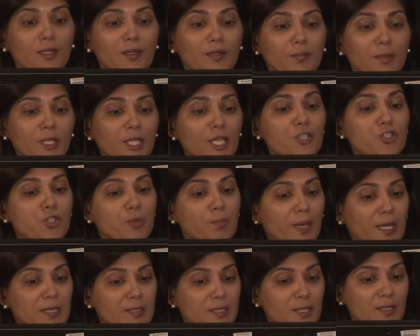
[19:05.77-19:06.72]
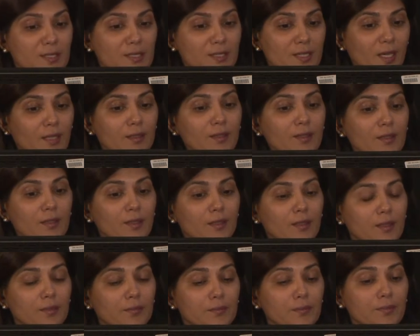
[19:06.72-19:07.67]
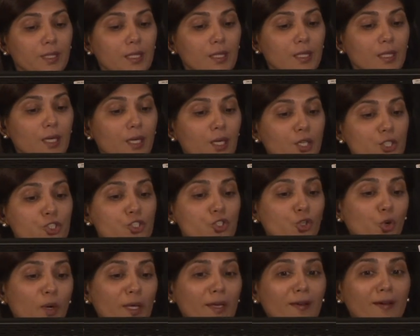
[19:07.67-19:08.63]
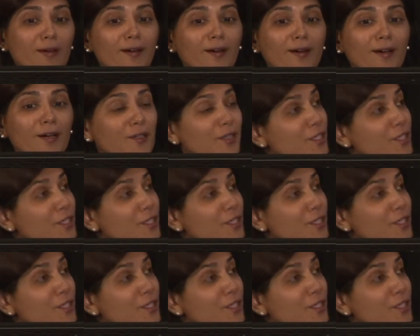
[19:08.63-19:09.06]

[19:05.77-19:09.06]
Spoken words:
miniature paintings done, showing the